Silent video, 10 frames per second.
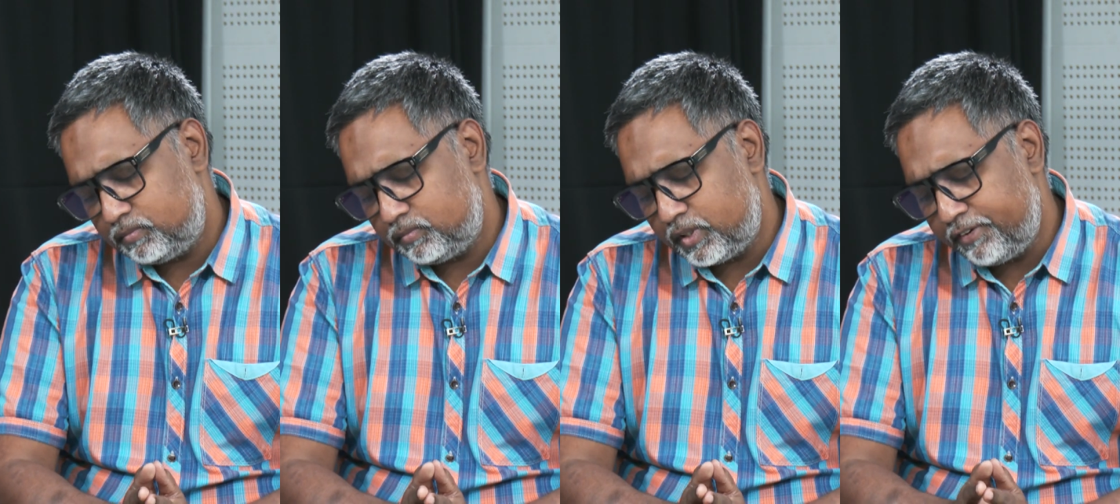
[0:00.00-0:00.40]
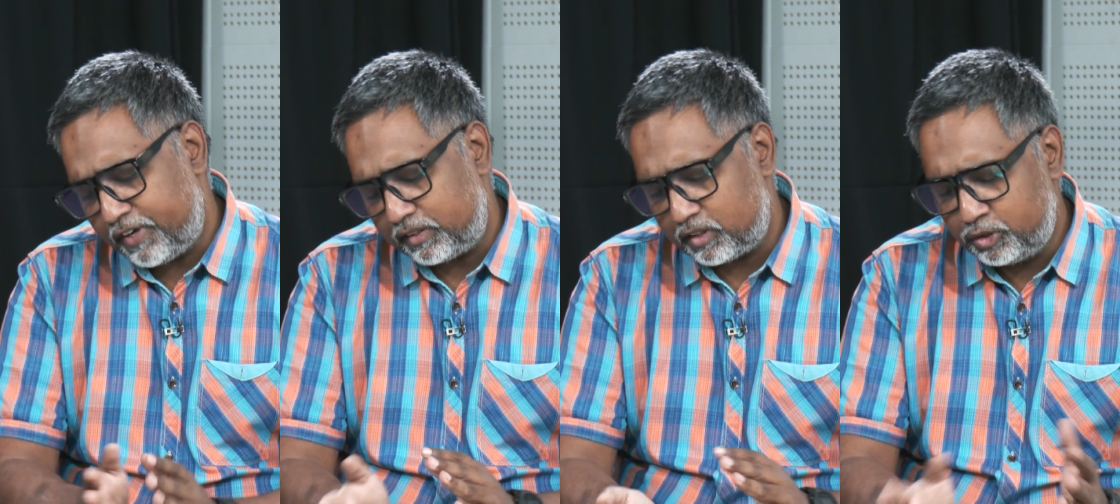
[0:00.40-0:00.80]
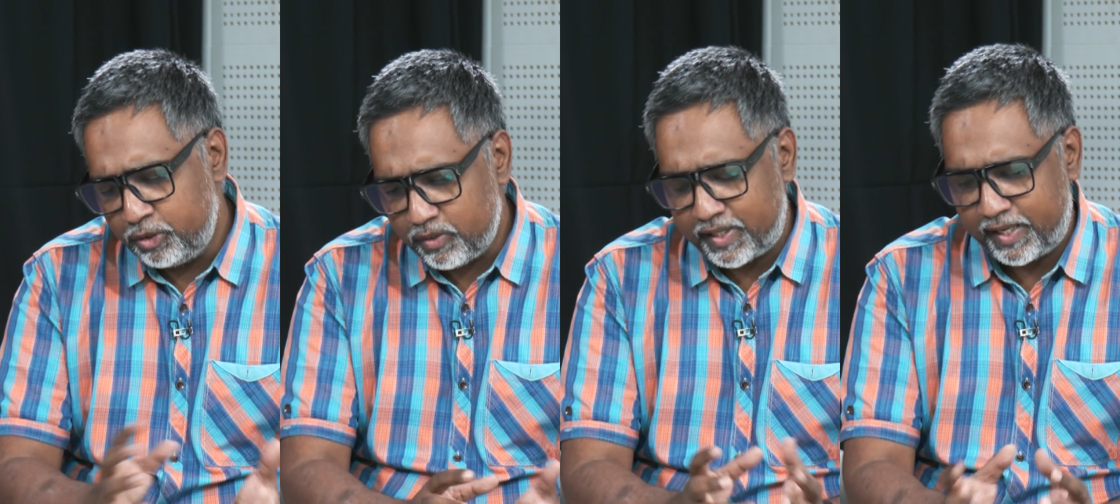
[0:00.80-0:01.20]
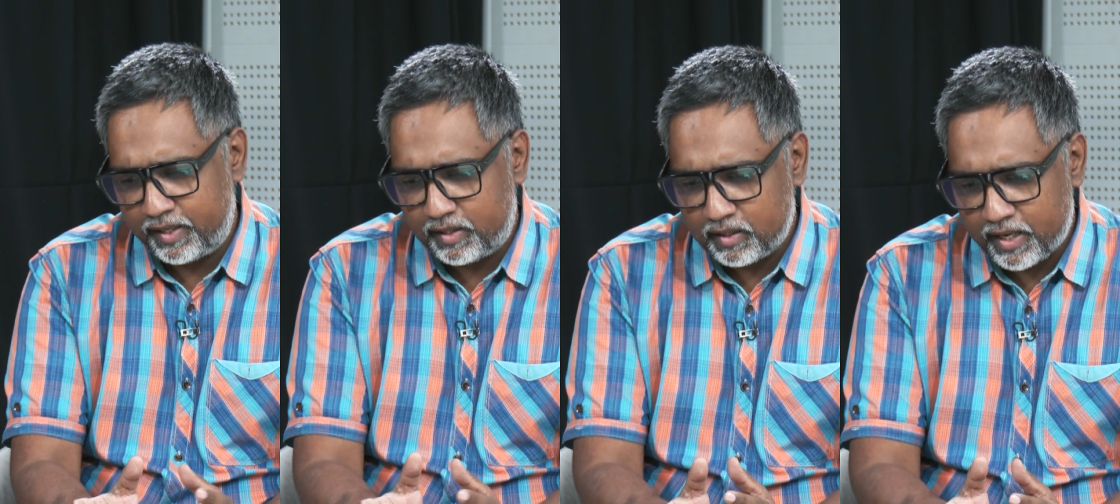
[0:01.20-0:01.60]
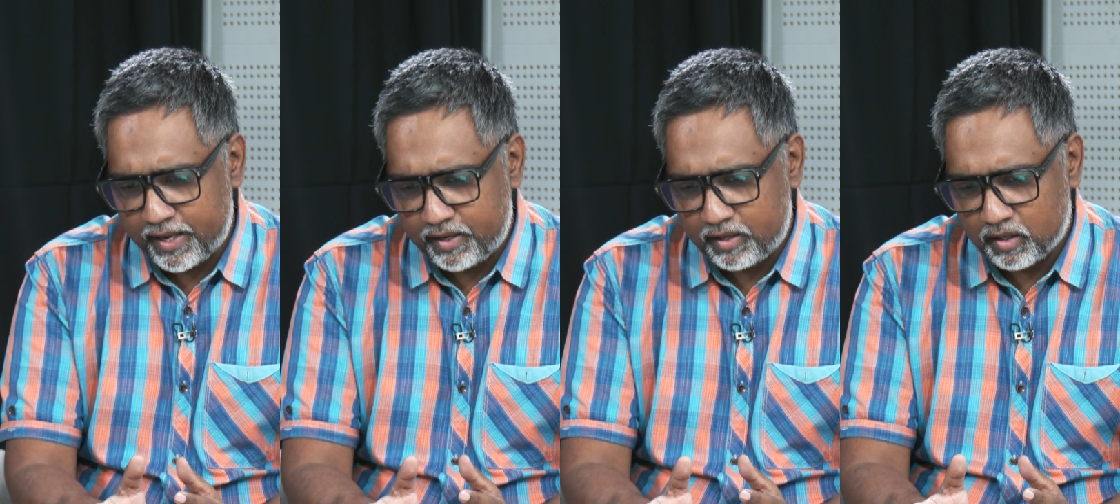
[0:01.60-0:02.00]
Rifat, do you think
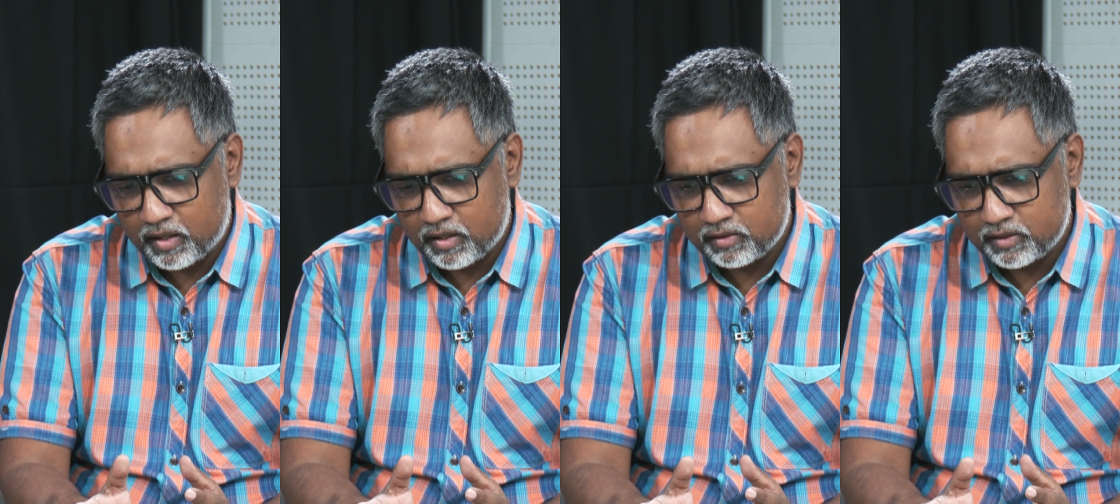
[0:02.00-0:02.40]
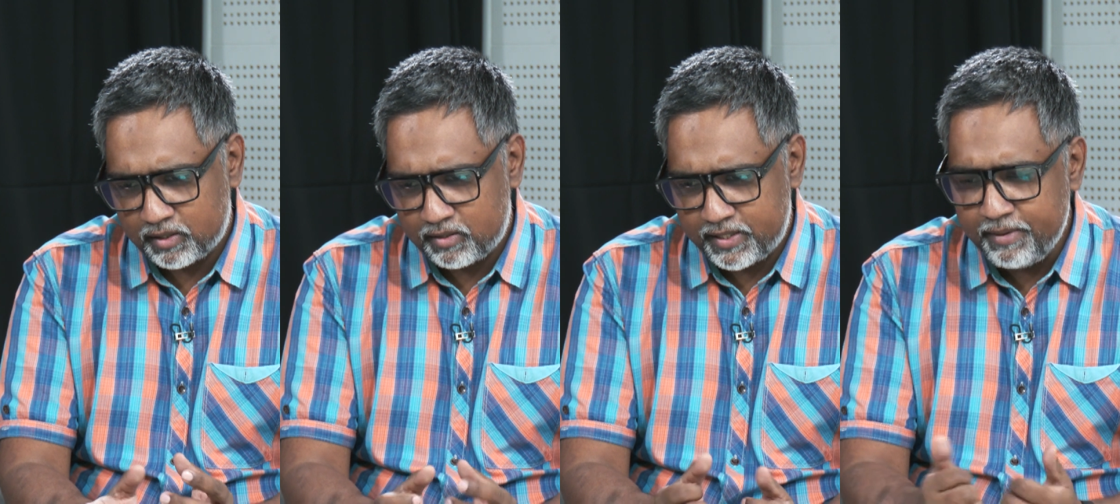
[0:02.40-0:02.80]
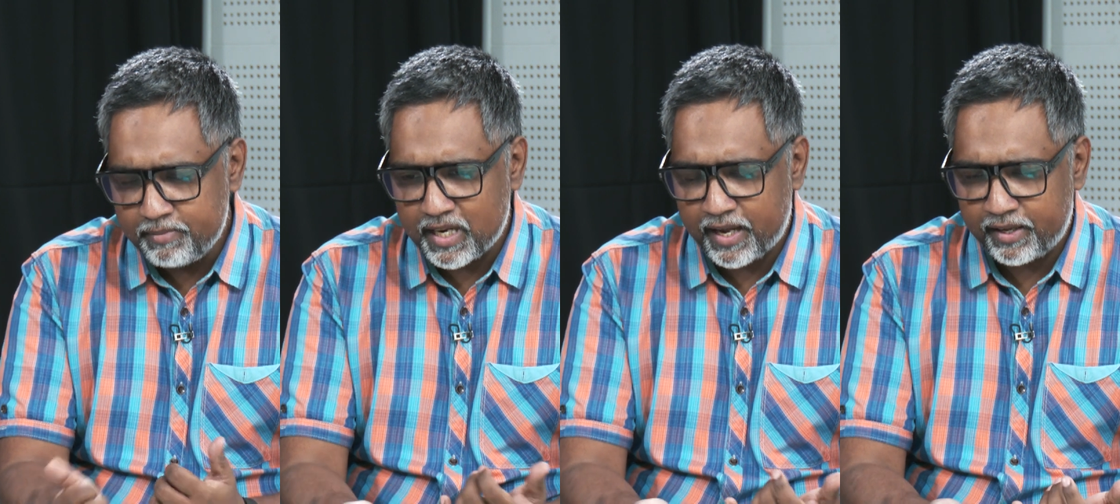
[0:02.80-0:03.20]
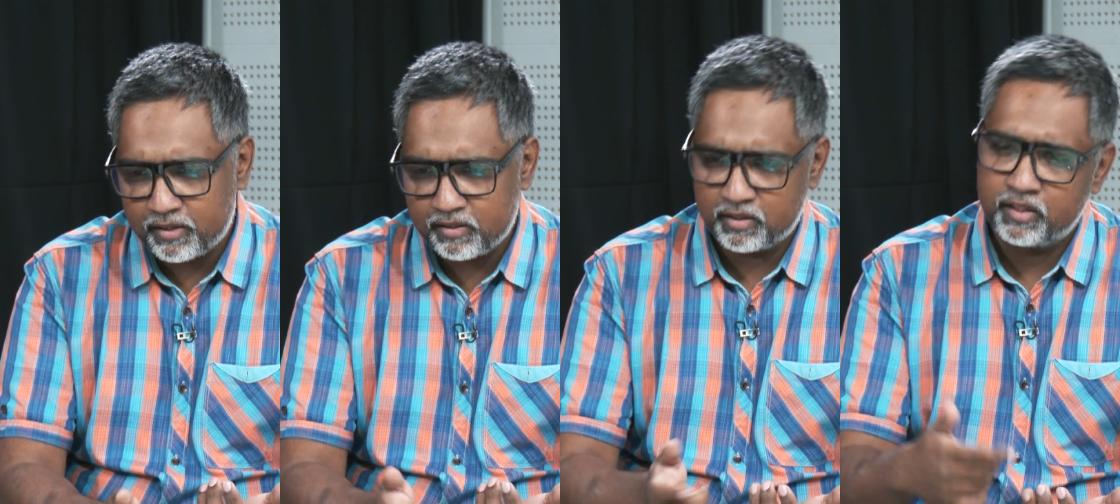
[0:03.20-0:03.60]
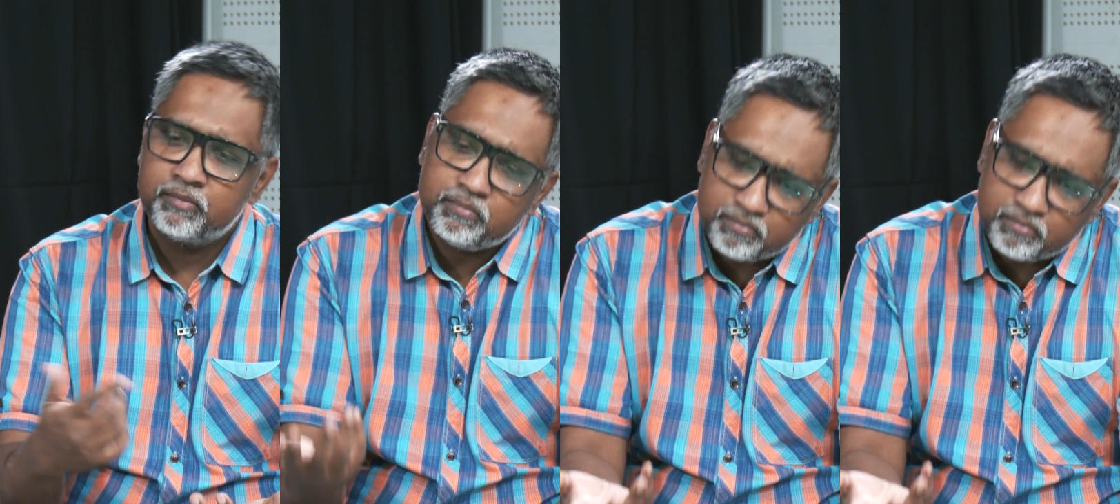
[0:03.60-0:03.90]
like the teams like the